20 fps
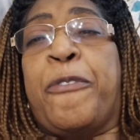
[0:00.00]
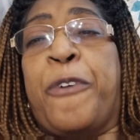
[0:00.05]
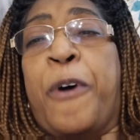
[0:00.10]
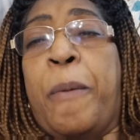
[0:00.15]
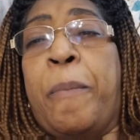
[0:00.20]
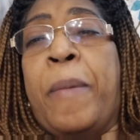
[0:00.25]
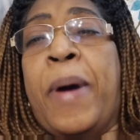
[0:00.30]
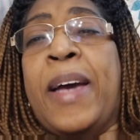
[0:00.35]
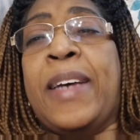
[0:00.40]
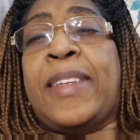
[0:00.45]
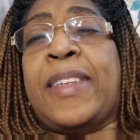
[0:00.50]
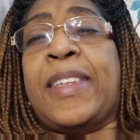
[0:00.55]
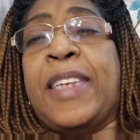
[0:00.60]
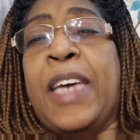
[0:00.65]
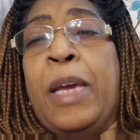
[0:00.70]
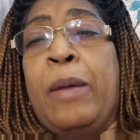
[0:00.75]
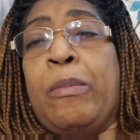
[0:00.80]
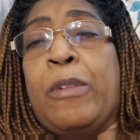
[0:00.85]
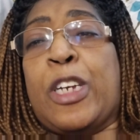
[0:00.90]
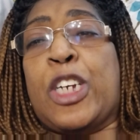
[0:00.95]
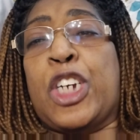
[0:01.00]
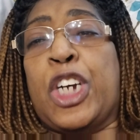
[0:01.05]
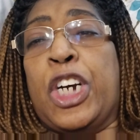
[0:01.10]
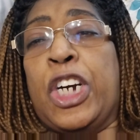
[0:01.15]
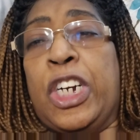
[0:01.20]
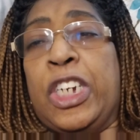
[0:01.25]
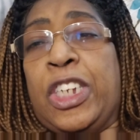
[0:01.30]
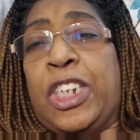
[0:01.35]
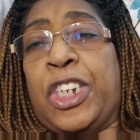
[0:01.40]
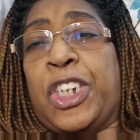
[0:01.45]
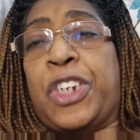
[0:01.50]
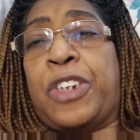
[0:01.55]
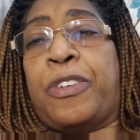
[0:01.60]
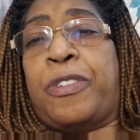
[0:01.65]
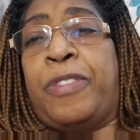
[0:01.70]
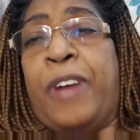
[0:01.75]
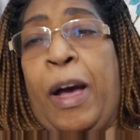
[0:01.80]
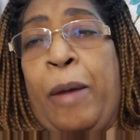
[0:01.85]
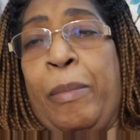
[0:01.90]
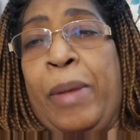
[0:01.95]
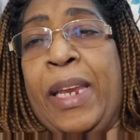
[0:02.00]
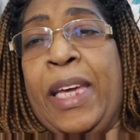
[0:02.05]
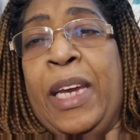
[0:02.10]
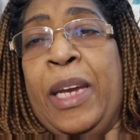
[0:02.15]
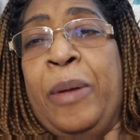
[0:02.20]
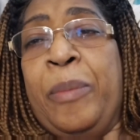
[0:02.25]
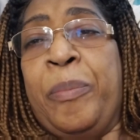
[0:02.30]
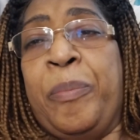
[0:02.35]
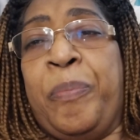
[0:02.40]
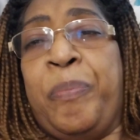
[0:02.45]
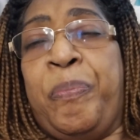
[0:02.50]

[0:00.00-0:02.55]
from my same church family